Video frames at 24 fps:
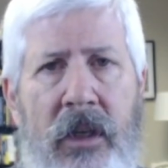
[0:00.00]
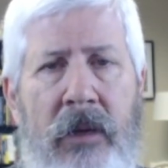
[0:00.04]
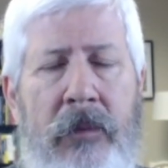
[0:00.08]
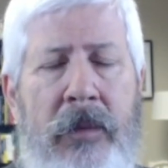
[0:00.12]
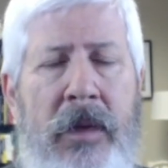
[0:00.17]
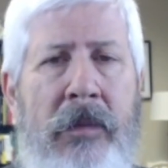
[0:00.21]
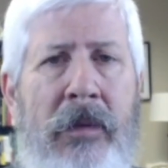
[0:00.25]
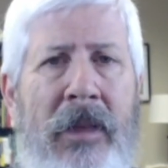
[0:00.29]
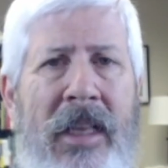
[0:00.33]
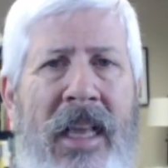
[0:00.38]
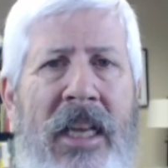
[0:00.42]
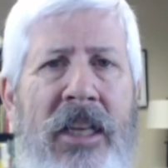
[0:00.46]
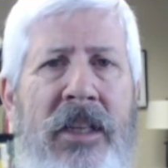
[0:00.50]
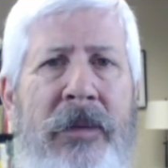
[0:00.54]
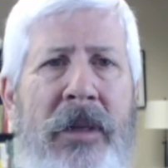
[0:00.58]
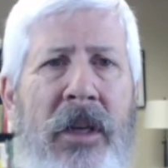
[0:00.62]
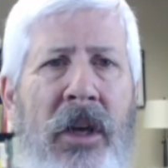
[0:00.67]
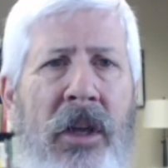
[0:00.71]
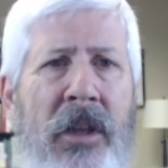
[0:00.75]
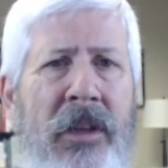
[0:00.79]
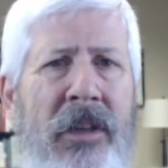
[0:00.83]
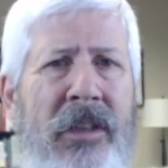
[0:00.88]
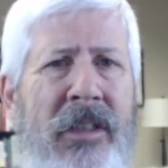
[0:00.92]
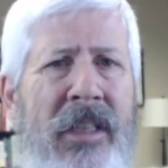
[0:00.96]
People ask me
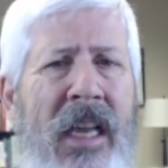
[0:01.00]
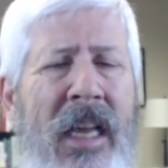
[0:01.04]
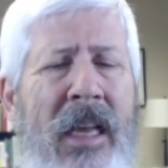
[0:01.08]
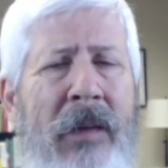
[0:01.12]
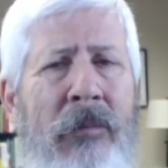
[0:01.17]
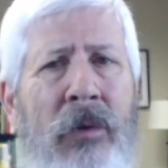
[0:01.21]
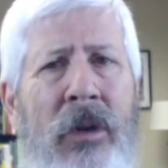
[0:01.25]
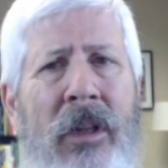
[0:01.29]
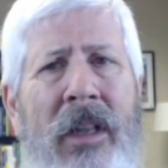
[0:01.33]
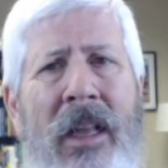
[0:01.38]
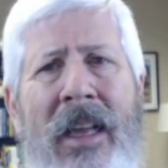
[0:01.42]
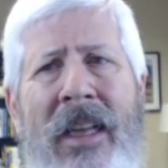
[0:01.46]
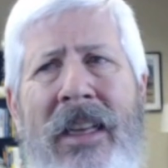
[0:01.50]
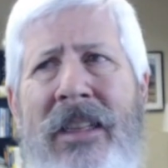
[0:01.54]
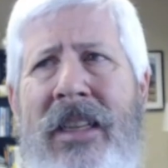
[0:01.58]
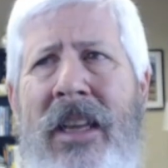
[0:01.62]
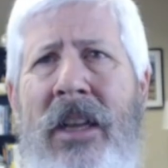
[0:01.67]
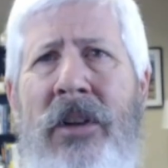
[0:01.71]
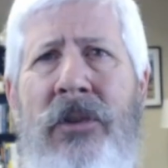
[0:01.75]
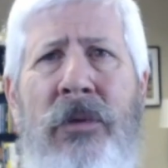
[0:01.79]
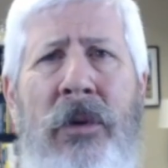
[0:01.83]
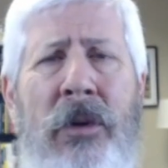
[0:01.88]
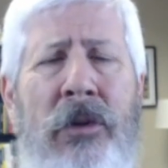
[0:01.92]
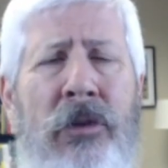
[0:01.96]
all the time, well, it
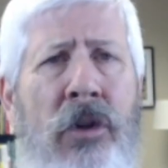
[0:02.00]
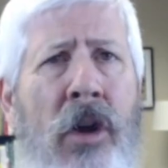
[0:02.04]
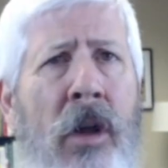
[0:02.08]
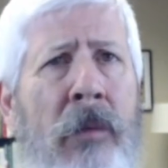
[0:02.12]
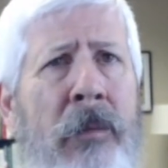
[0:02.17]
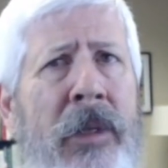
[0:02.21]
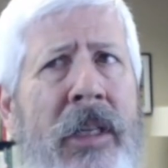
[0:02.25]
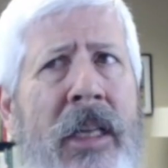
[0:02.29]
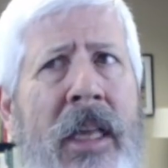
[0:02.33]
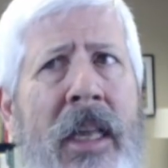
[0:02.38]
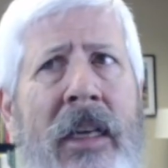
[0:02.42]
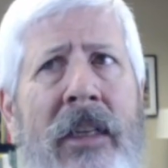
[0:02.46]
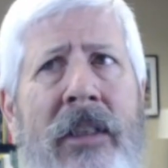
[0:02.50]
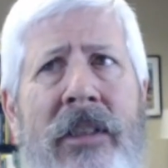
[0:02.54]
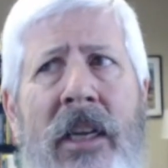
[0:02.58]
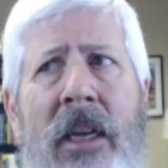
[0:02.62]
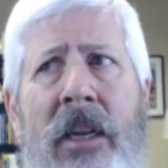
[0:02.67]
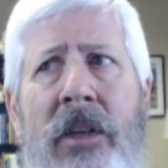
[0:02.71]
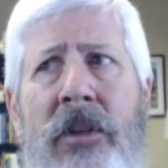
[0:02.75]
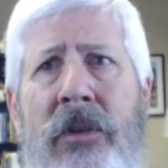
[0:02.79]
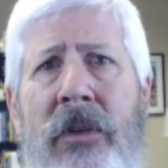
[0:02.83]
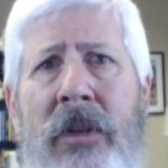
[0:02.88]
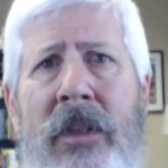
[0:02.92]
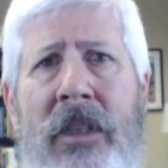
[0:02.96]
sounds real complicated, it
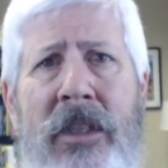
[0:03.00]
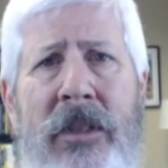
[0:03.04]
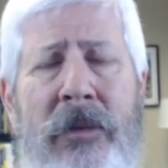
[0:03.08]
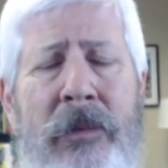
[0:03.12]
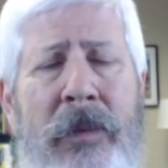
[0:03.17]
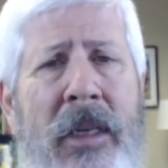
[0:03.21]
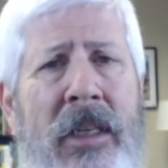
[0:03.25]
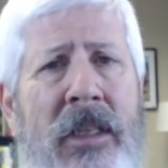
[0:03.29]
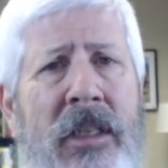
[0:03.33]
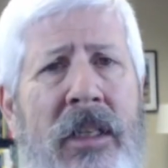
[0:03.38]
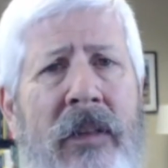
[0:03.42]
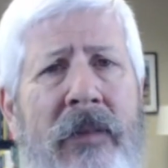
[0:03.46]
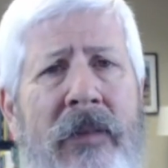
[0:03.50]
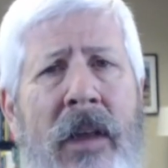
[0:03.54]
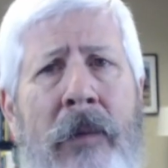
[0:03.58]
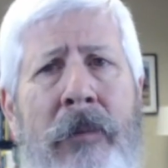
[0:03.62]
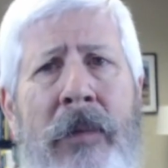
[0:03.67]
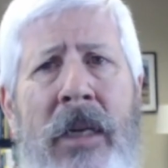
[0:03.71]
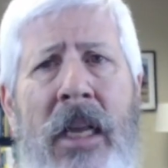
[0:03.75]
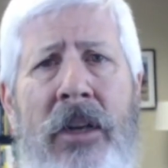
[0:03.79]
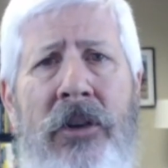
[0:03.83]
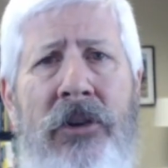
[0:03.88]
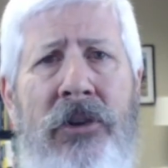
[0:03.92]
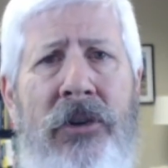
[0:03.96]
sounds real expensive, I'm
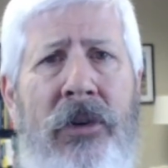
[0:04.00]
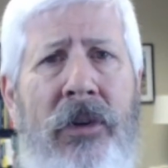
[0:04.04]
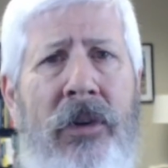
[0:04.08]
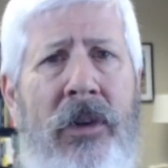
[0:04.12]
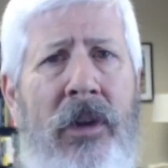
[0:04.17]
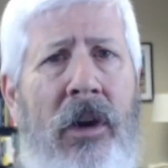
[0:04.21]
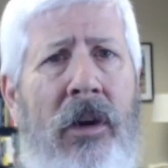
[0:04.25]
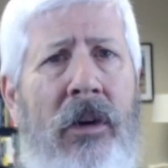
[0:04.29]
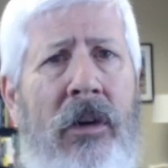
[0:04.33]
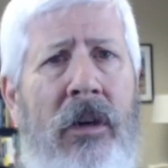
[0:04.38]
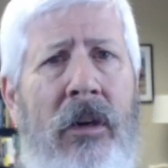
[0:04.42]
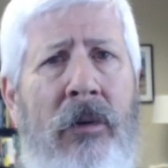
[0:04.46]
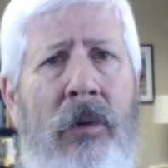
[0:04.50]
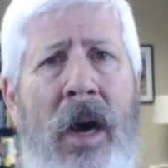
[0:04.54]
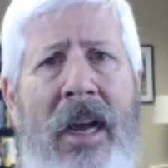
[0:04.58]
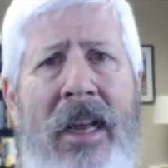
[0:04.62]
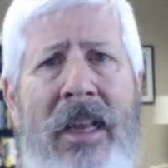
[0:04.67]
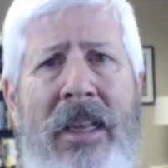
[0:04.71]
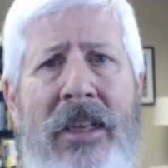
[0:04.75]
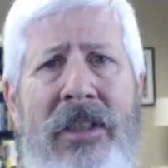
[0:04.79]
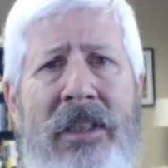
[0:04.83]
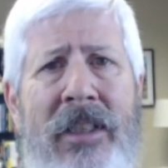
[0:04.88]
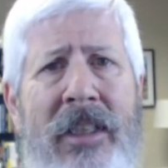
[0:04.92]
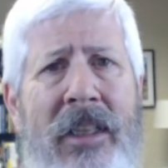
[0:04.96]
not sure the
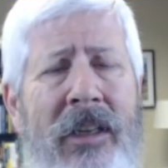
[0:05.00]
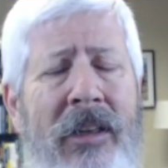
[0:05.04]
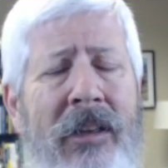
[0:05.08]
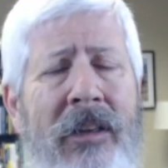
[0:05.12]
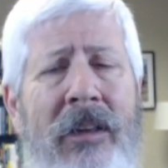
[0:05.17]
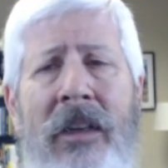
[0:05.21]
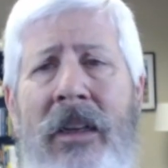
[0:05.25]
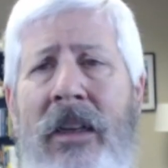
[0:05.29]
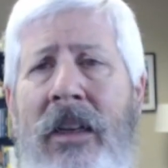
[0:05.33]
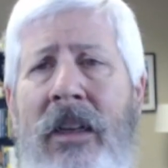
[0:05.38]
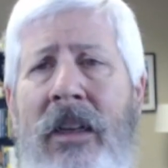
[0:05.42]
ROI is there.